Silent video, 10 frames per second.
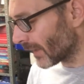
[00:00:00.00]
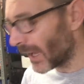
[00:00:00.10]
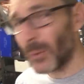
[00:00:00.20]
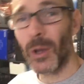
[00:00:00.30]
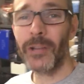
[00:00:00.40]

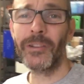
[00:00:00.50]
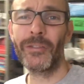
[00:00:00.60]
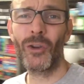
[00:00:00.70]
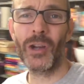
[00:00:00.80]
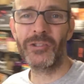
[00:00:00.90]
anyway, I just
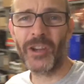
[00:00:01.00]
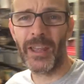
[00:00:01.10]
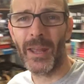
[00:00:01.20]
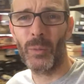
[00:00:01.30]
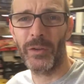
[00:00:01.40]
thought I'd
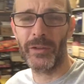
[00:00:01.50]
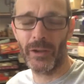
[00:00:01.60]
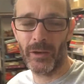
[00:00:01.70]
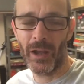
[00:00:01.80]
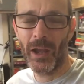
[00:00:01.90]
share that with
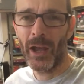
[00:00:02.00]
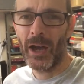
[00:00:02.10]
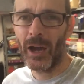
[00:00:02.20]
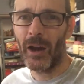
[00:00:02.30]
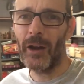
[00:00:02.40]
you.
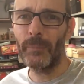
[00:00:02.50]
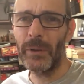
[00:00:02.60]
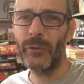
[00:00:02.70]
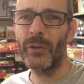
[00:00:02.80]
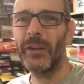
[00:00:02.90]
I've
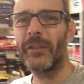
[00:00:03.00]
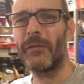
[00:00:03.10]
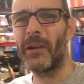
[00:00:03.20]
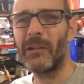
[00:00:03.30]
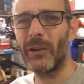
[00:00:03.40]
been doing this a
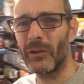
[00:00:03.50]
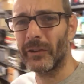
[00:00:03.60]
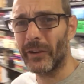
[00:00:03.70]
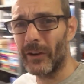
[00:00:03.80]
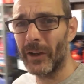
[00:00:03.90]
very long
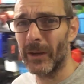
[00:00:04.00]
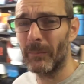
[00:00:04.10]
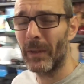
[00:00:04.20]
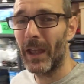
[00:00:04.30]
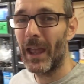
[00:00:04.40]

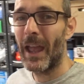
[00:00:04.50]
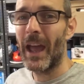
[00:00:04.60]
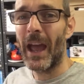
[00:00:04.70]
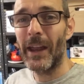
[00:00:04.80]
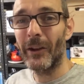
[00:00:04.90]
time
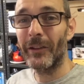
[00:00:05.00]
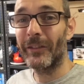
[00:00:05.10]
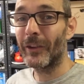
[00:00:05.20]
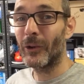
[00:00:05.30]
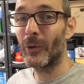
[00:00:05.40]
and I
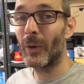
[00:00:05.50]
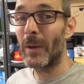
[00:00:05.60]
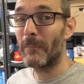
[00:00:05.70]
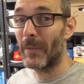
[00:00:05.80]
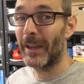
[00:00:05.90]
still
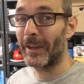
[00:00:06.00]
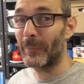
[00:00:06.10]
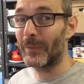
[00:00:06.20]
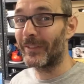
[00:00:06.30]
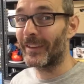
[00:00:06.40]

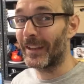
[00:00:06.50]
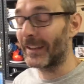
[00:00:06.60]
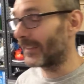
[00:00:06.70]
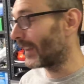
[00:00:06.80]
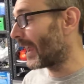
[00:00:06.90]
make
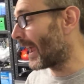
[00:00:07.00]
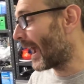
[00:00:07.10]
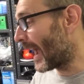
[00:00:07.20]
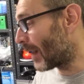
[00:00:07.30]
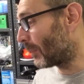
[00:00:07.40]
mistakes. It
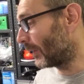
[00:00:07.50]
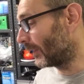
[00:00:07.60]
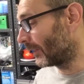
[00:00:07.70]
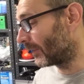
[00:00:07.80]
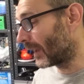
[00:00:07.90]

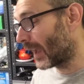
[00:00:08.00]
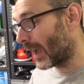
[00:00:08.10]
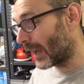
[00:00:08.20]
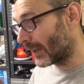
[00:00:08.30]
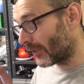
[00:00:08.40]
happens.
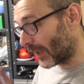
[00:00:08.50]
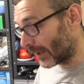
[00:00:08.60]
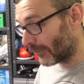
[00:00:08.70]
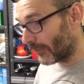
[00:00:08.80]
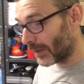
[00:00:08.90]
And
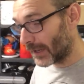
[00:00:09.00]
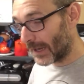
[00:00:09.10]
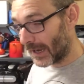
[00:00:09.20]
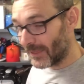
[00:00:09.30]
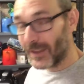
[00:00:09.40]

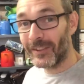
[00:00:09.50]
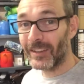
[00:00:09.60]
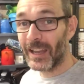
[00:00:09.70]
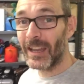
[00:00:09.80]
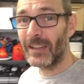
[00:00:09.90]
thankfully, in
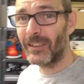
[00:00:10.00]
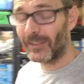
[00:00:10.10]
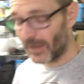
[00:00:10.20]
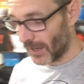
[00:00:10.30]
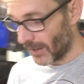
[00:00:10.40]
this
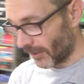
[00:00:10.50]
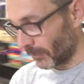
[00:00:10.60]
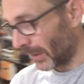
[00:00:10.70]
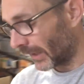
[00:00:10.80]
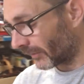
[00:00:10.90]
case,
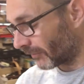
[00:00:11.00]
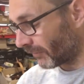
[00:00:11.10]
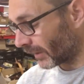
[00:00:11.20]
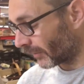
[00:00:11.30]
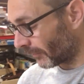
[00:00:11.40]
I've managed to
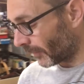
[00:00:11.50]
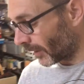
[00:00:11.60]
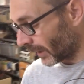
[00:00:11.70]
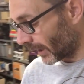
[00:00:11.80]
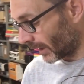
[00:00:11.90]

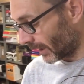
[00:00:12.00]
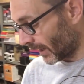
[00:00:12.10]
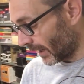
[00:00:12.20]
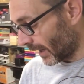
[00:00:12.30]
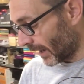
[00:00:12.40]
rectify it
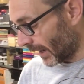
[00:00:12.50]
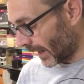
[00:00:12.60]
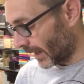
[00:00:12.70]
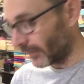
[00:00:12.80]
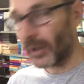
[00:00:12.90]

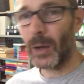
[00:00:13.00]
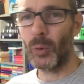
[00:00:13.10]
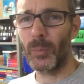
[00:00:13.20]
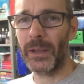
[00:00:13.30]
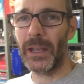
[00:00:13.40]
and I
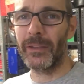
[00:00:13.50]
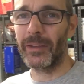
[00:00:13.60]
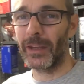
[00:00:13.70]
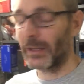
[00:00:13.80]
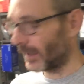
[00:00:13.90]
will be
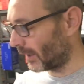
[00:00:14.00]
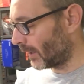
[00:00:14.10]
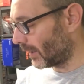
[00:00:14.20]
getting